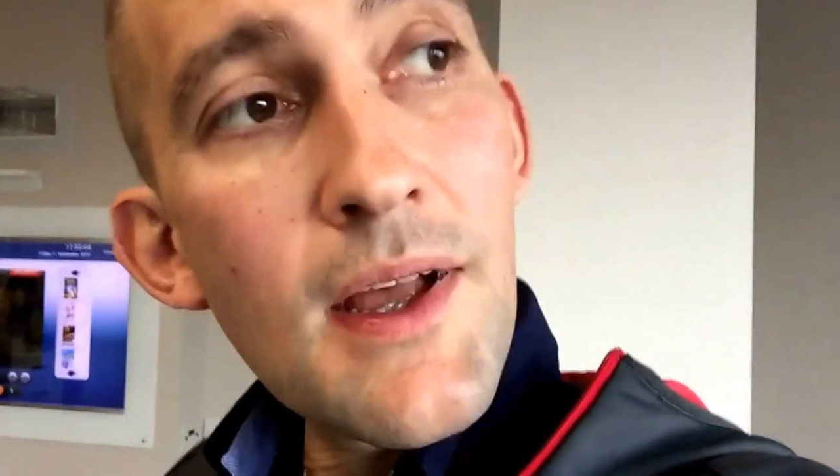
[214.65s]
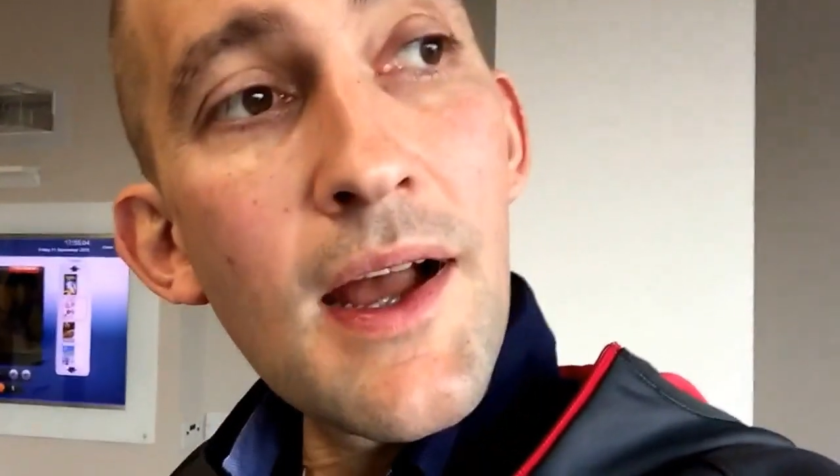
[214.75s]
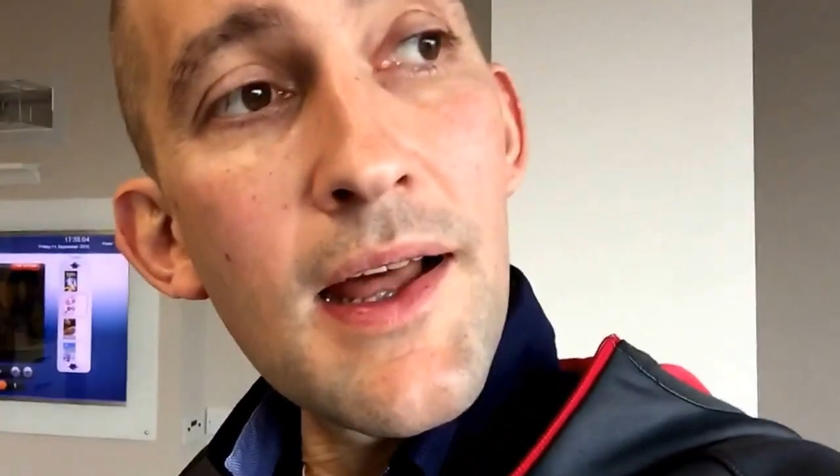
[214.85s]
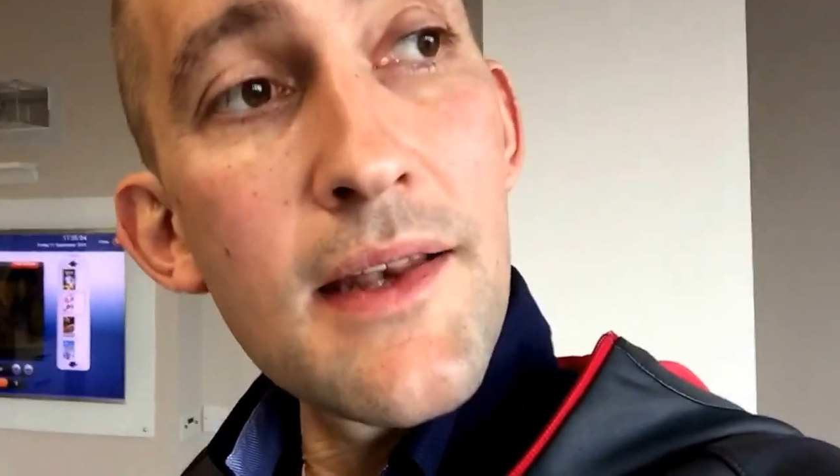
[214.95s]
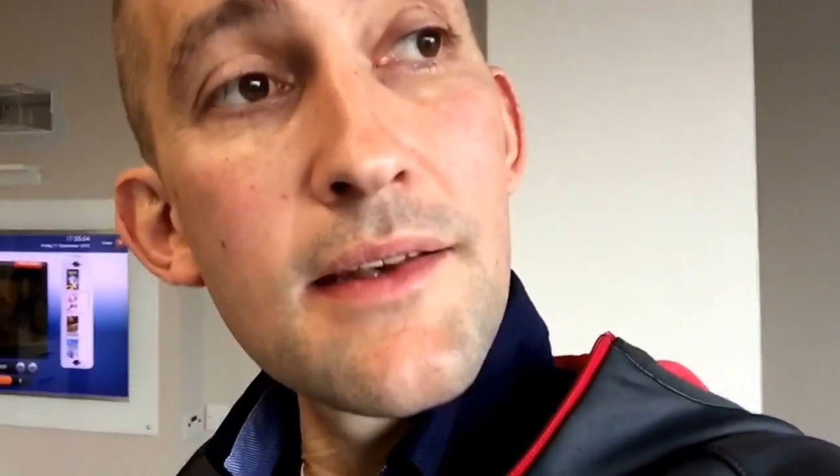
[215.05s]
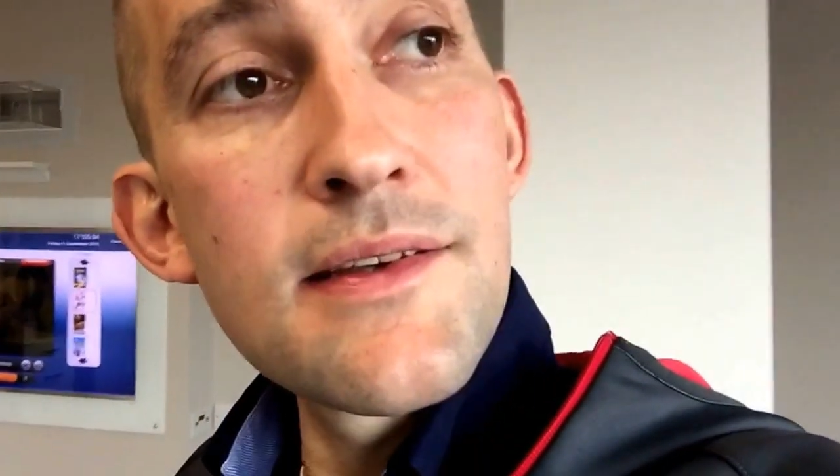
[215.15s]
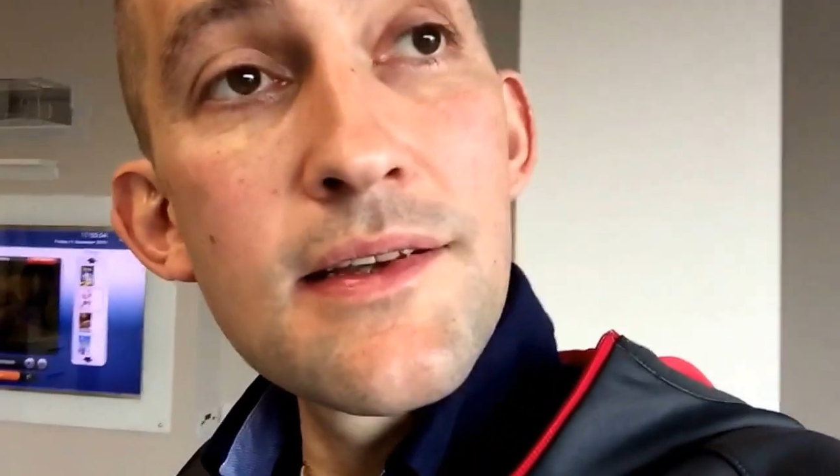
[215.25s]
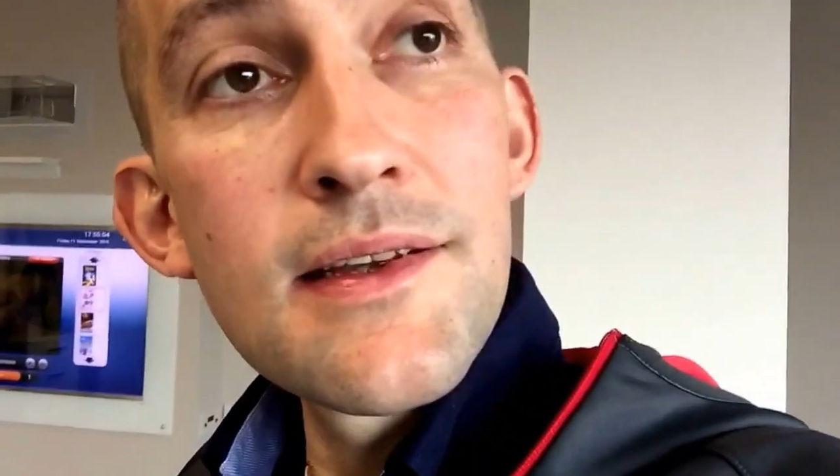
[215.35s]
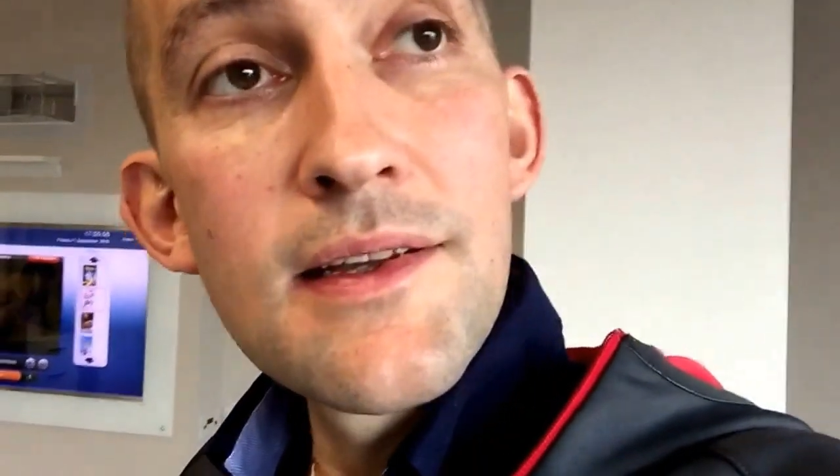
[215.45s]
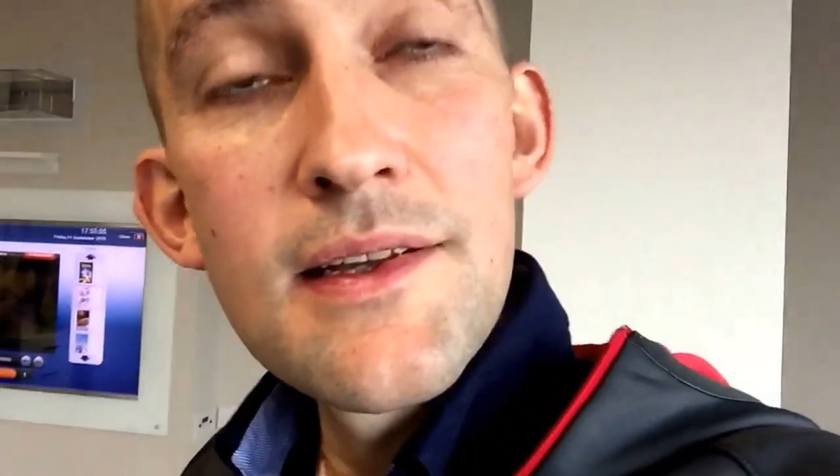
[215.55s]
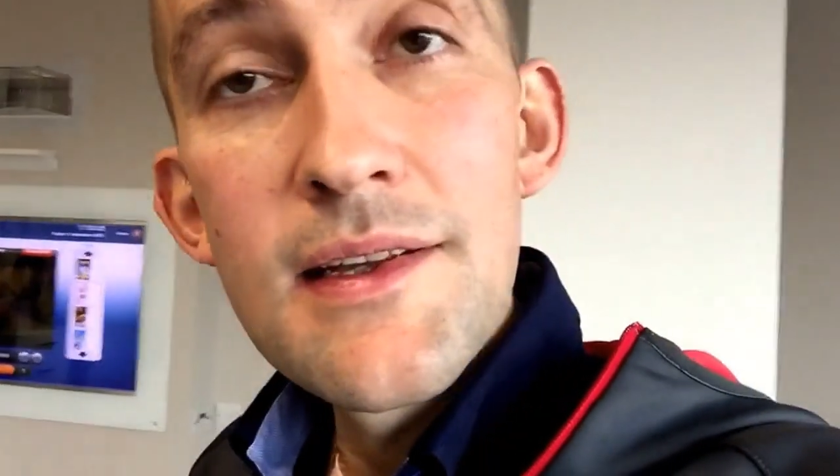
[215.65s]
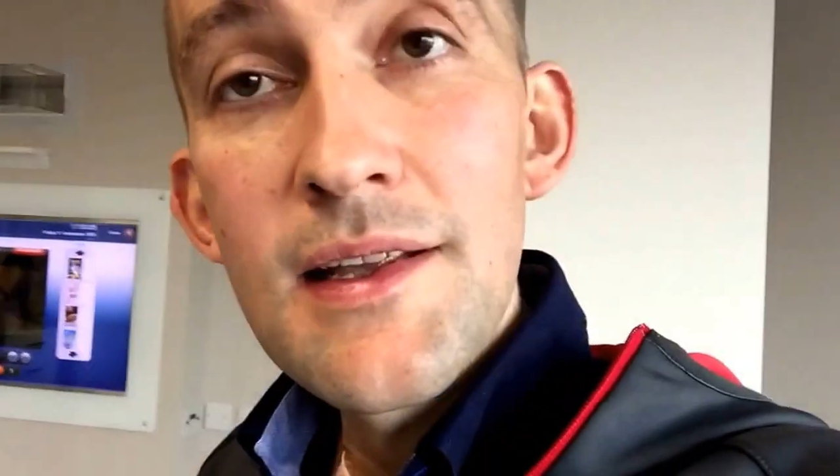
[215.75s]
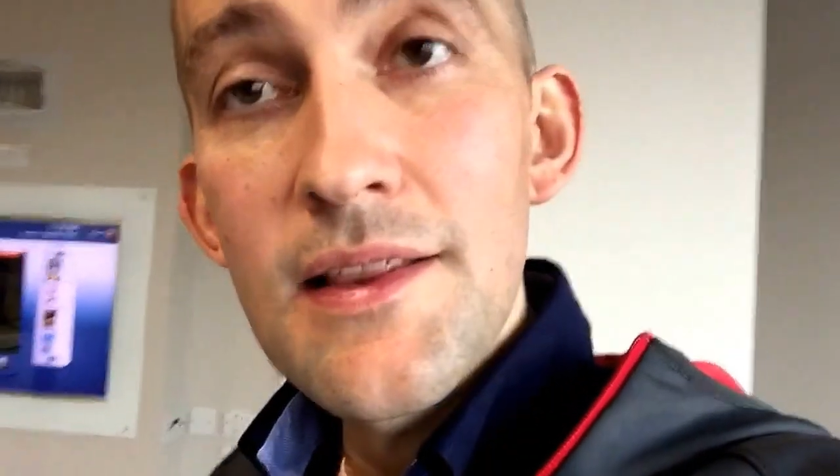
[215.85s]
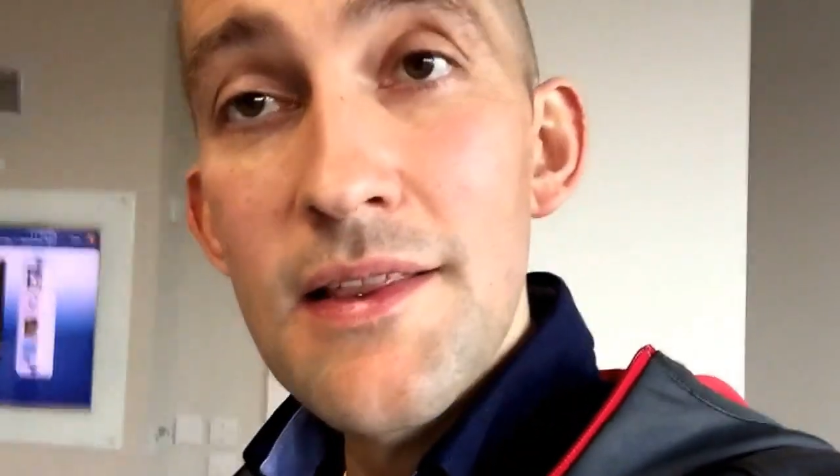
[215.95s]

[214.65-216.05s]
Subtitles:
And in